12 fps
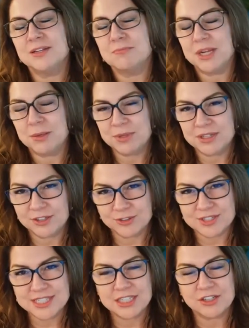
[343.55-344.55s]
maybe your
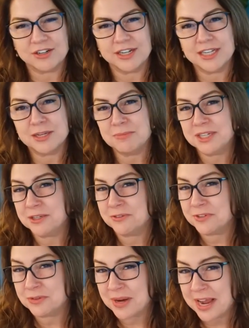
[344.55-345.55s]
CRA committee
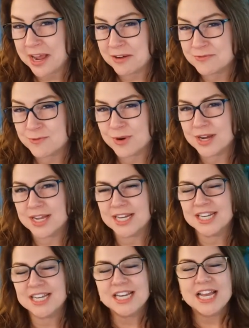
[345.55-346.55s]
if you have
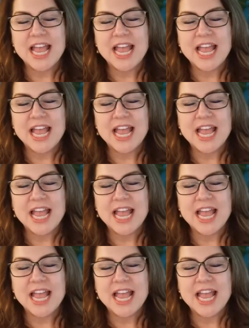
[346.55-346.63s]
one,